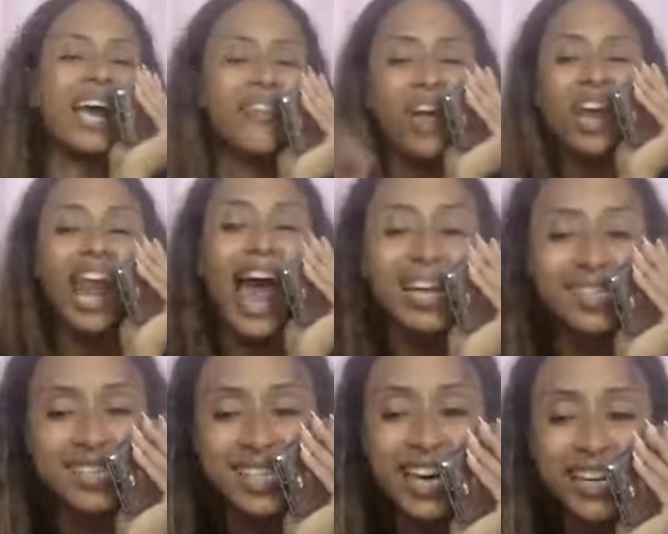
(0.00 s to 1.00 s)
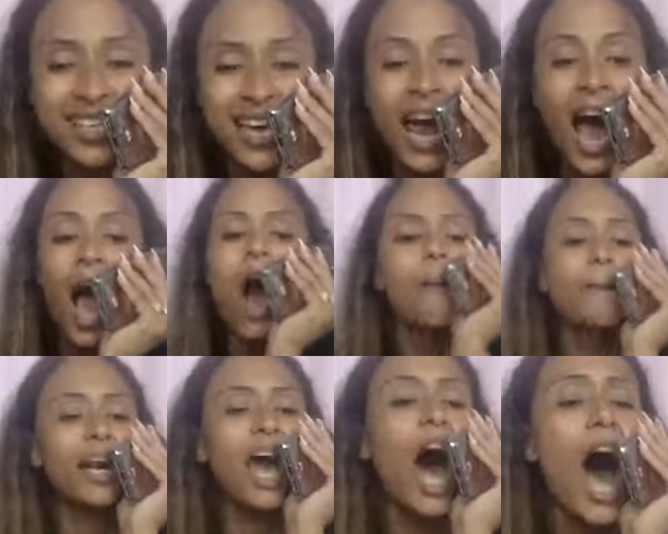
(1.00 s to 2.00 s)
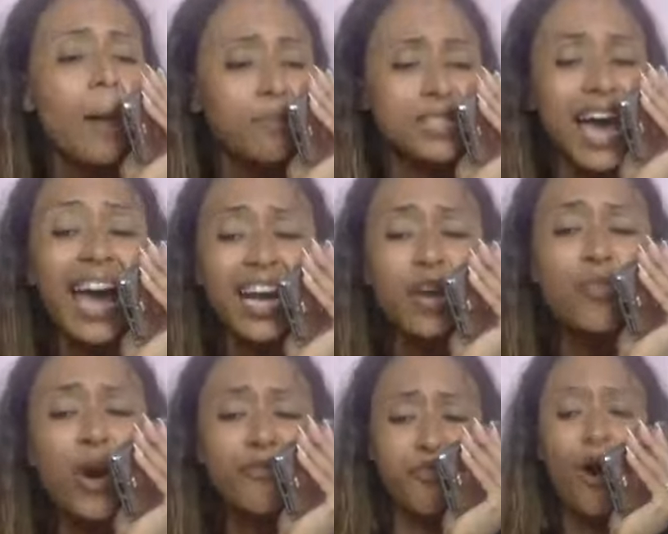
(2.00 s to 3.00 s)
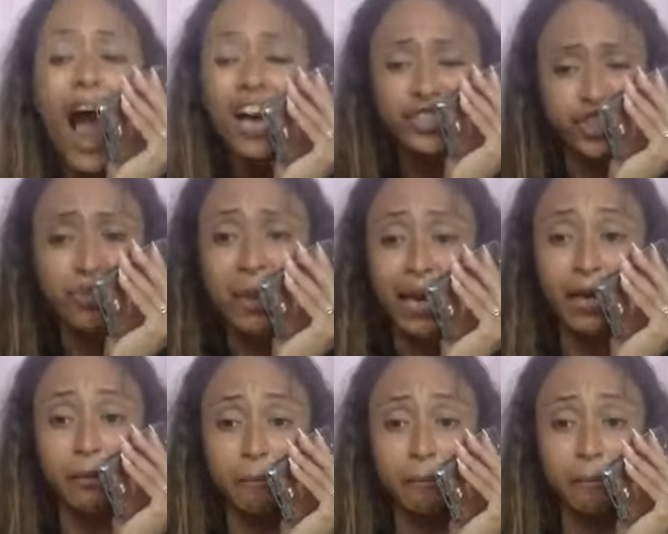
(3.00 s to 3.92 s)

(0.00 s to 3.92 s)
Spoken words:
the last season, but update and refresh me.